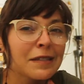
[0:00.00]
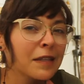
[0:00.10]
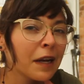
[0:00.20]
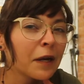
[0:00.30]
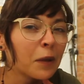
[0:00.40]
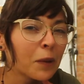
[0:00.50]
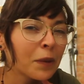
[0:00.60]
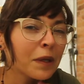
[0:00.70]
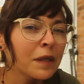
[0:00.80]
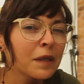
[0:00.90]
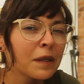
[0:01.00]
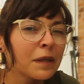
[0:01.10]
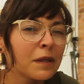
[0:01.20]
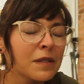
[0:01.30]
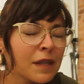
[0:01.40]
that I own
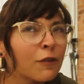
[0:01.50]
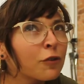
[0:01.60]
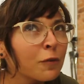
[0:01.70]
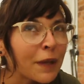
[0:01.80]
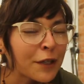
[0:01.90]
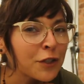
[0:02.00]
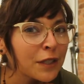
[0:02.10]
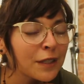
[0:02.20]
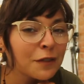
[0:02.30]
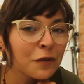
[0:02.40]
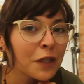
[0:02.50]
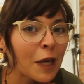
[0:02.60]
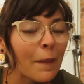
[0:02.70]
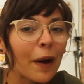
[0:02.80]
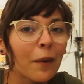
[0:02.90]
several mansions for the
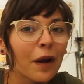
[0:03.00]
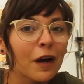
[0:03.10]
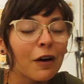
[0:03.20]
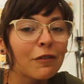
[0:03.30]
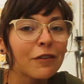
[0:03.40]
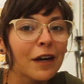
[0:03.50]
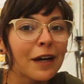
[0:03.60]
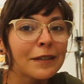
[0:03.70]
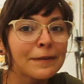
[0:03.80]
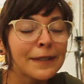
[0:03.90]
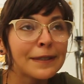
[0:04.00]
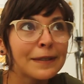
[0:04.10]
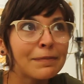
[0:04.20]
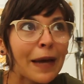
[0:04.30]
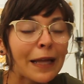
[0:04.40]
amount of
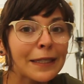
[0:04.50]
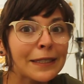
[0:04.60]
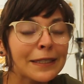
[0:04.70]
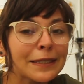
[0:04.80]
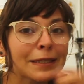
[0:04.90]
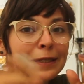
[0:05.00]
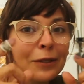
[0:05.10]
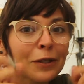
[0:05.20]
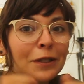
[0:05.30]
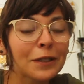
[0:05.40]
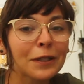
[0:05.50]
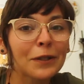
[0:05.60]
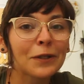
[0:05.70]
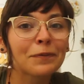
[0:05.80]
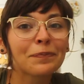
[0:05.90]
palette
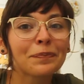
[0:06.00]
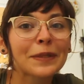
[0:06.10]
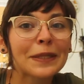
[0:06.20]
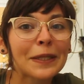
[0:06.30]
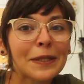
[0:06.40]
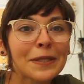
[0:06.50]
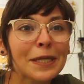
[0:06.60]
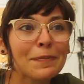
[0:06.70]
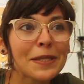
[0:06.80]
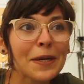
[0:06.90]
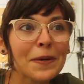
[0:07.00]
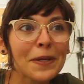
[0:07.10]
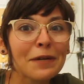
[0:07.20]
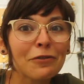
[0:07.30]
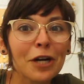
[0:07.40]
little slips there
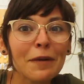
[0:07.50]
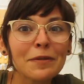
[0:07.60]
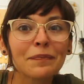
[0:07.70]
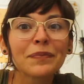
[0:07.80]
that I've grabbed.